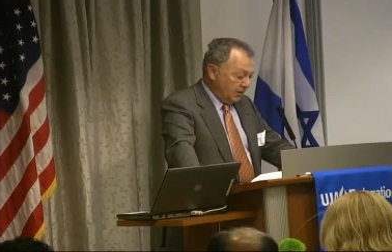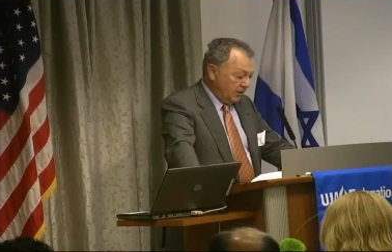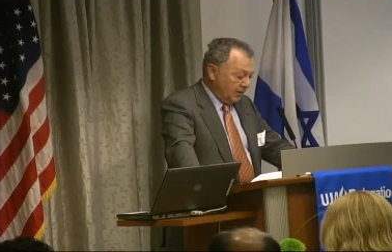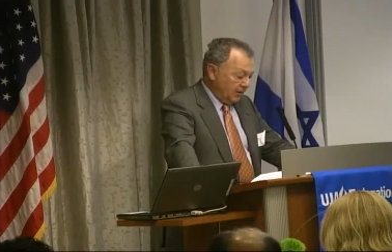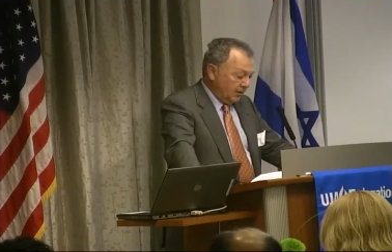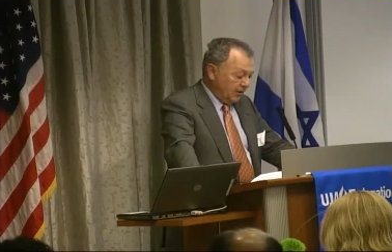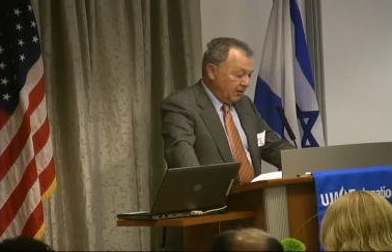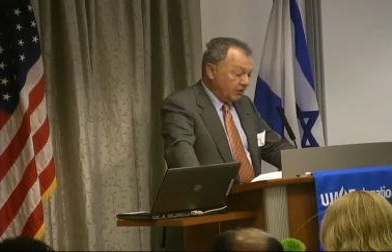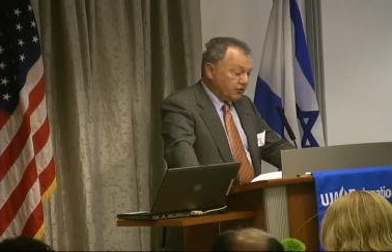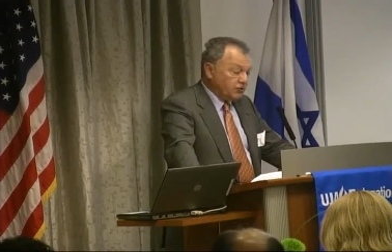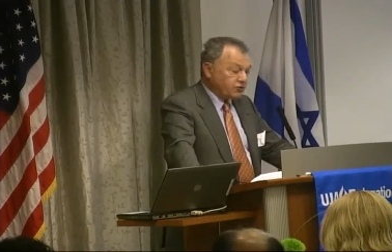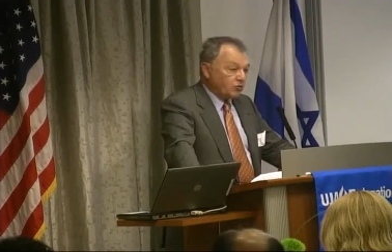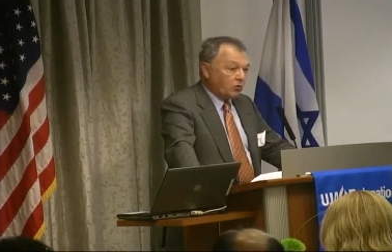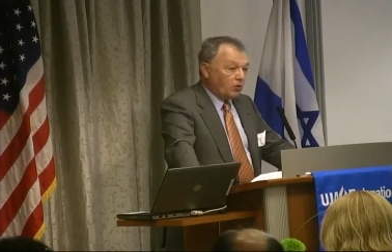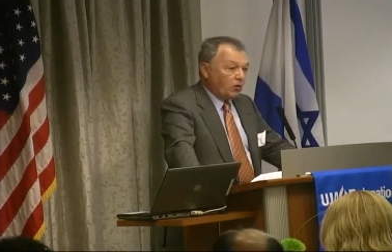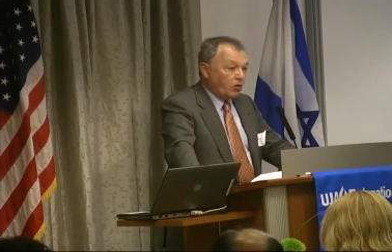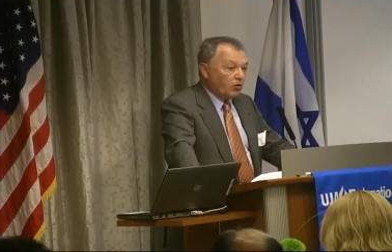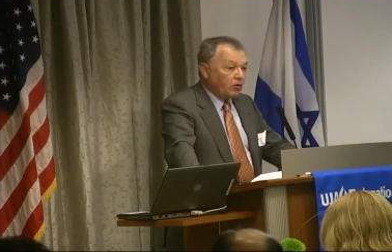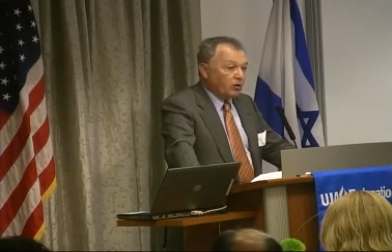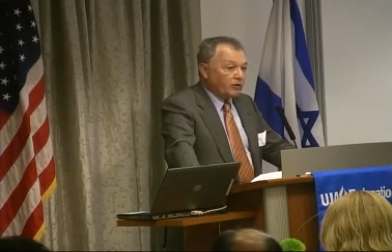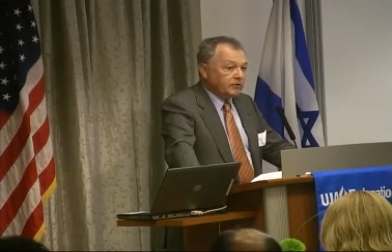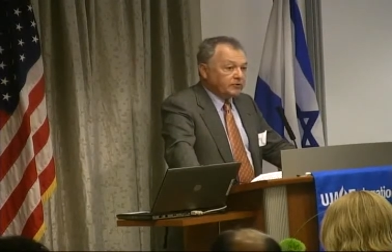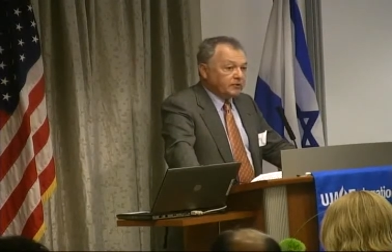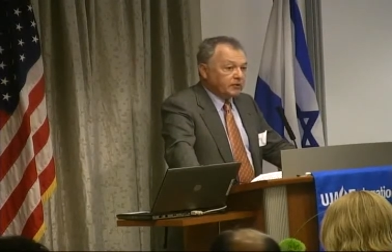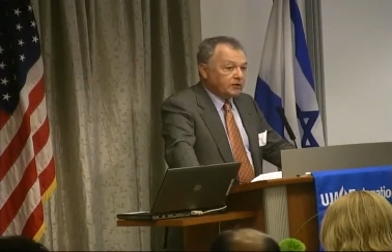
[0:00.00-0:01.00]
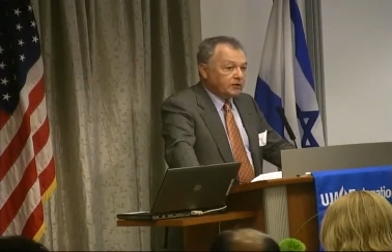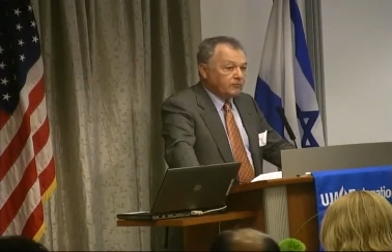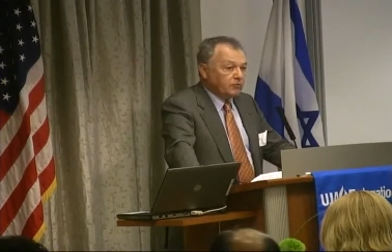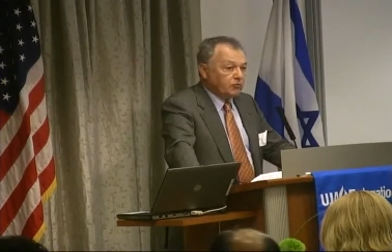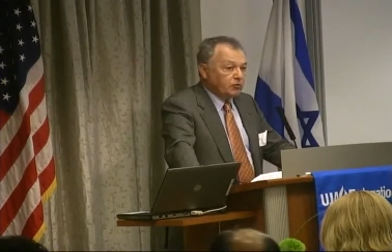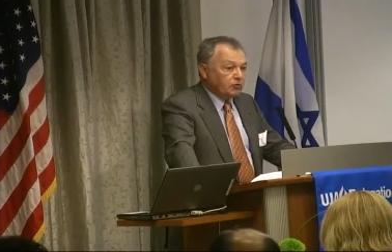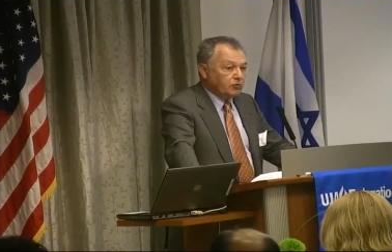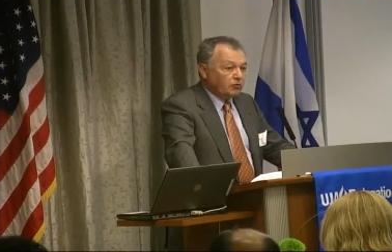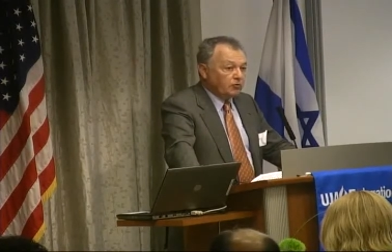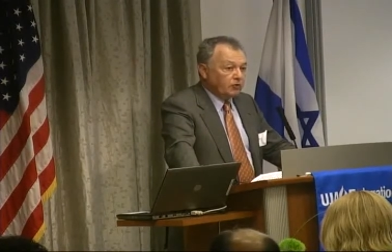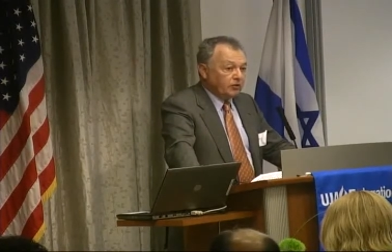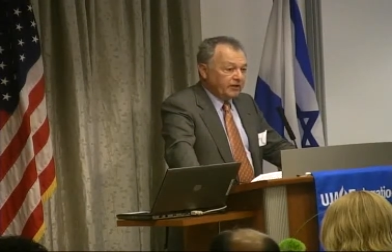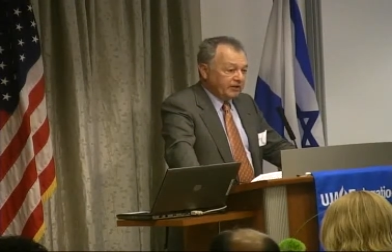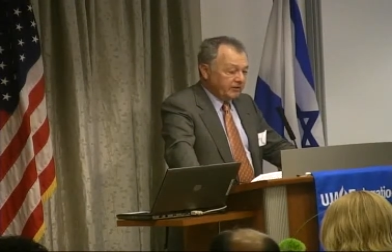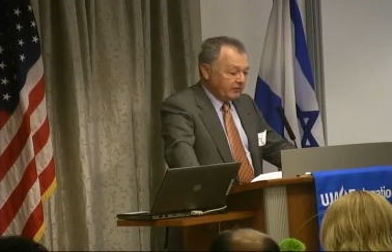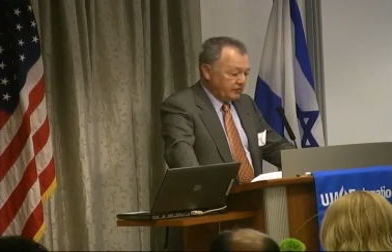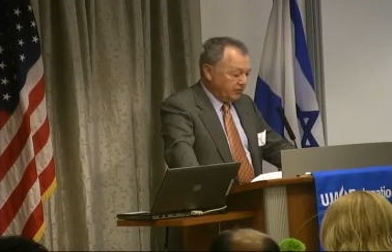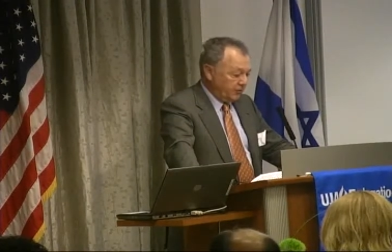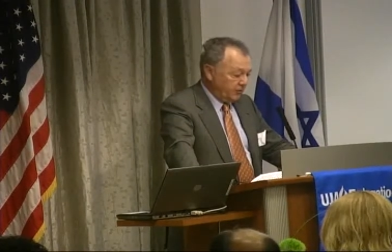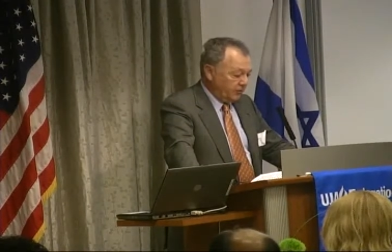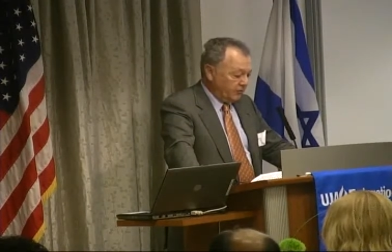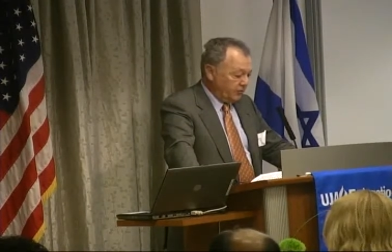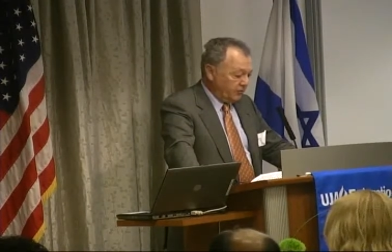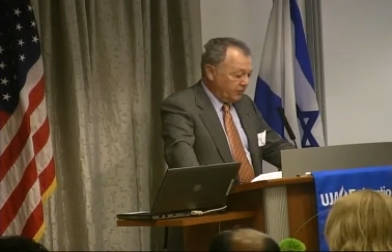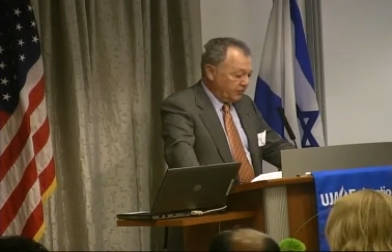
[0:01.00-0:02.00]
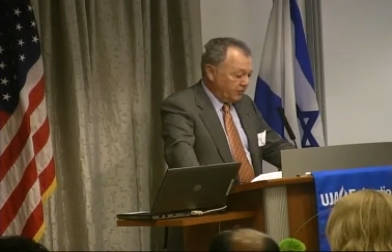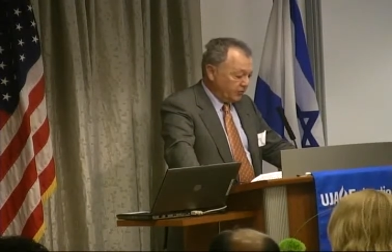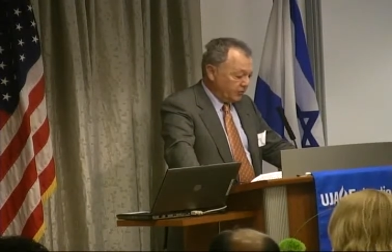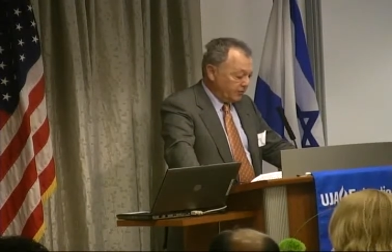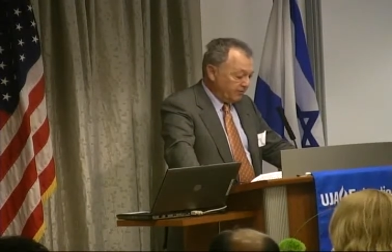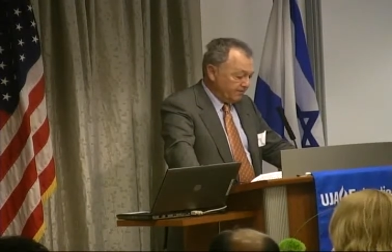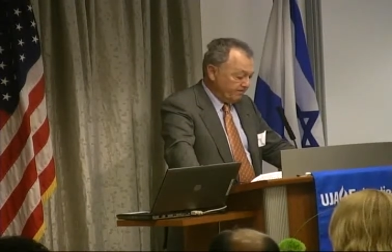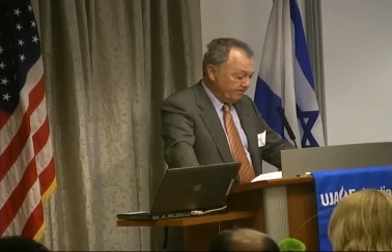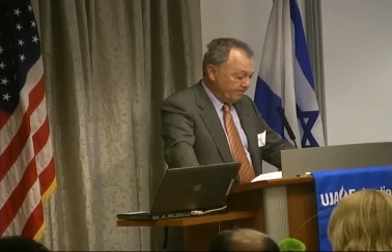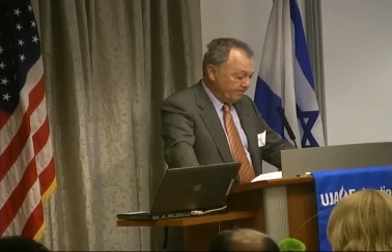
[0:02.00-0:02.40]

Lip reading: in its role as a communal institution.